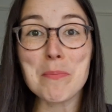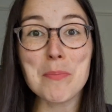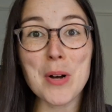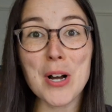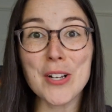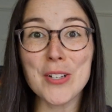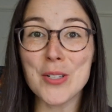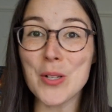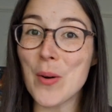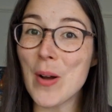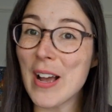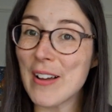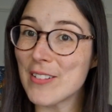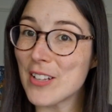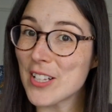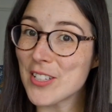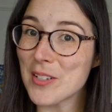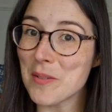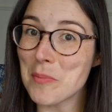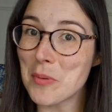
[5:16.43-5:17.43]
but you know, I have
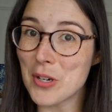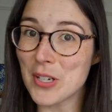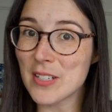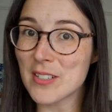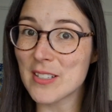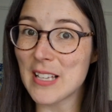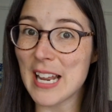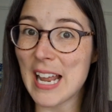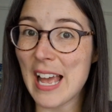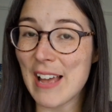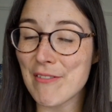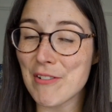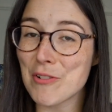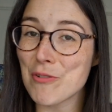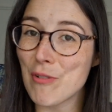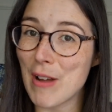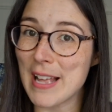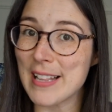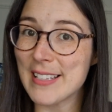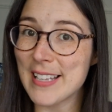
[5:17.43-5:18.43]
lots of books that I haven't
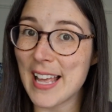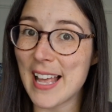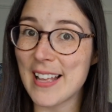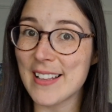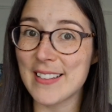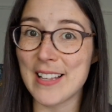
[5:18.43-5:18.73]
read yet